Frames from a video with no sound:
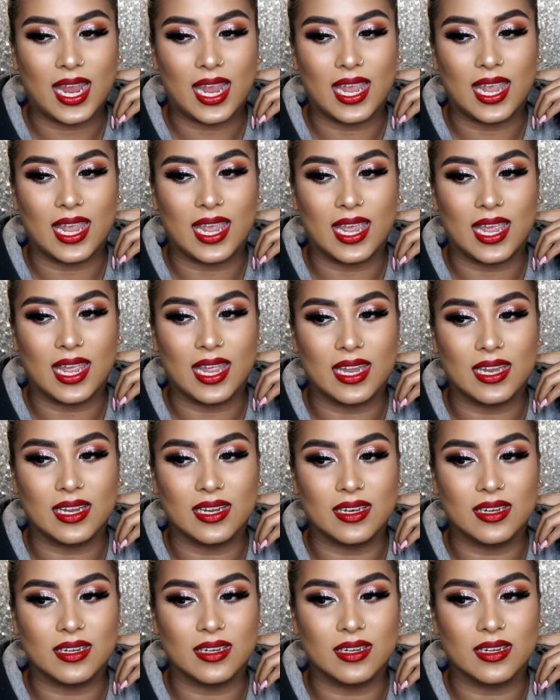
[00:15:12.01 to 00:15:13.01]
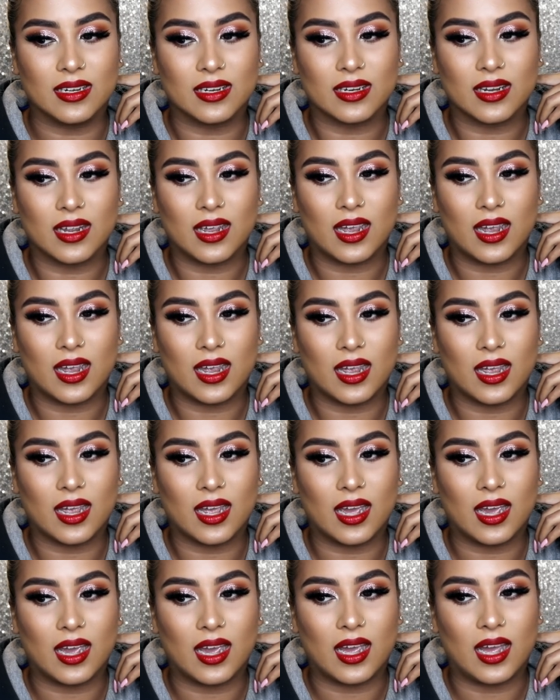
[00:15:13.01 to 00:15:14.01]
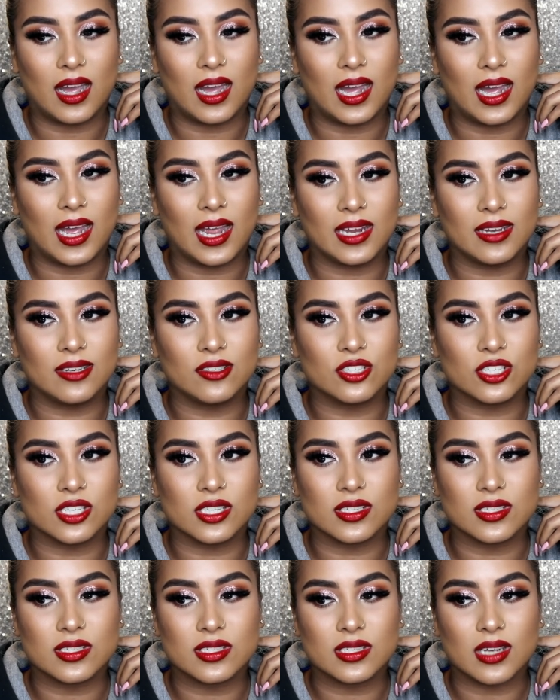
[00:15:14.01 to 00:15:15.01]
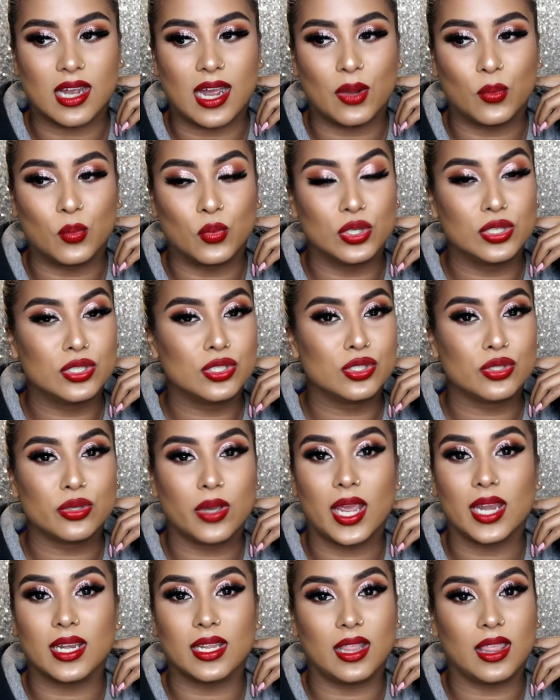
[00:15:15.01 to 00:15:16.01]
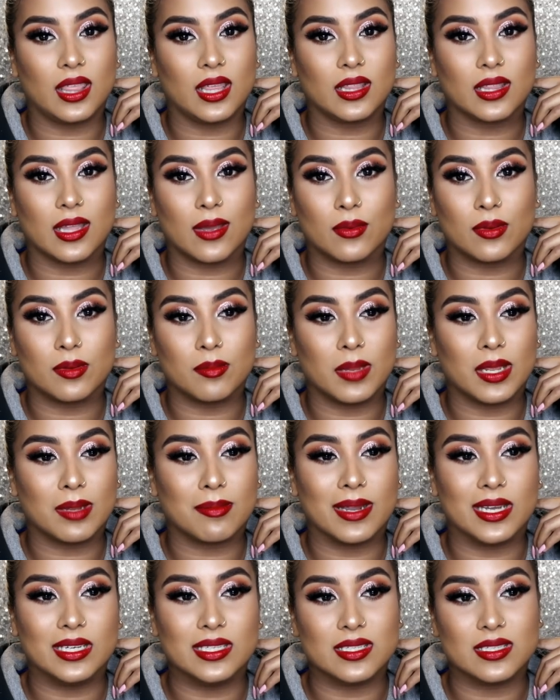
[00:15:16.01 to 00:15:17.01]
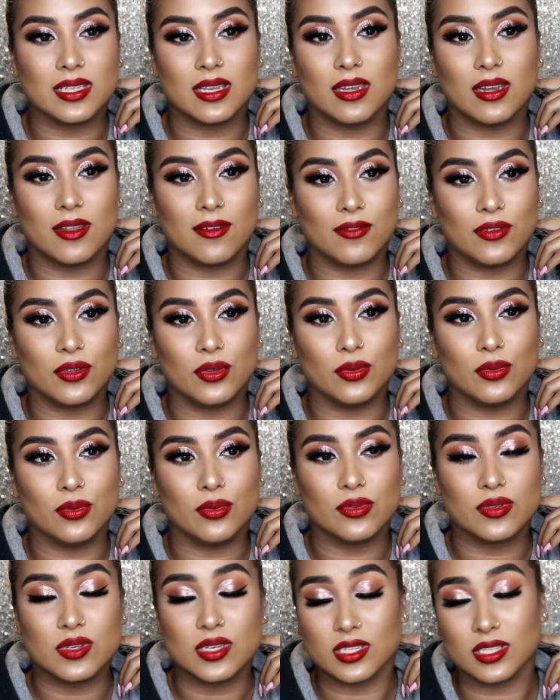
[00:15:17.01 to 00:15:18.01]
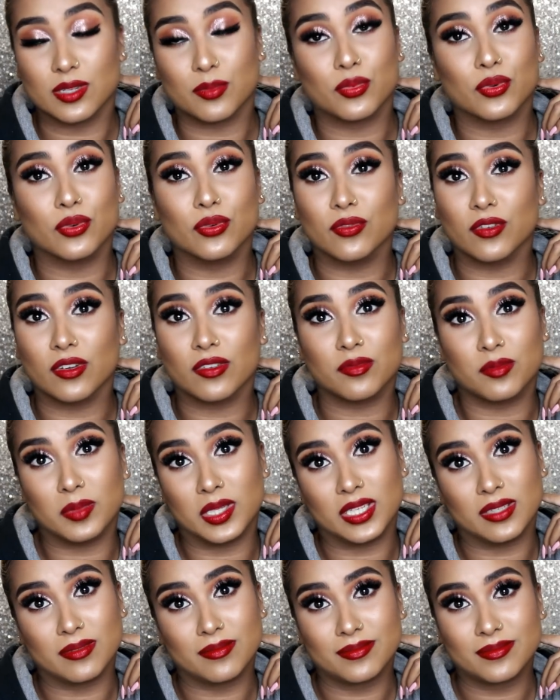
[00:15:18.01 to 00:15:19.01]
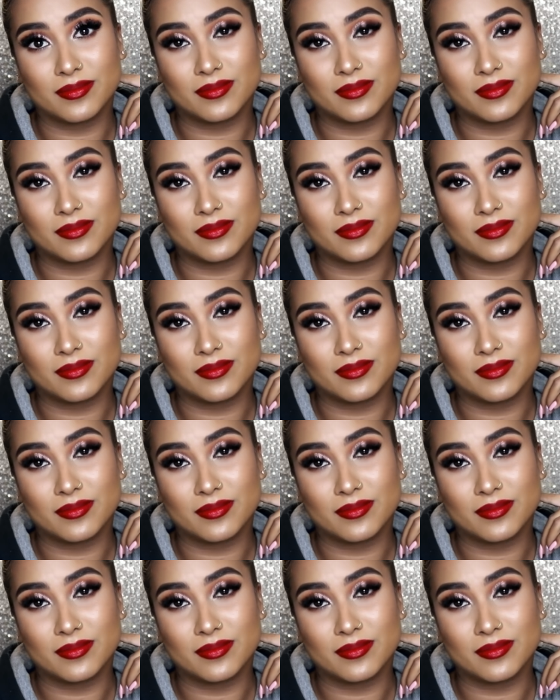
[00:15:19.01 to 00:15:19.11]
and I wouldn't do anything that would make my niece and nephew disapprove of me.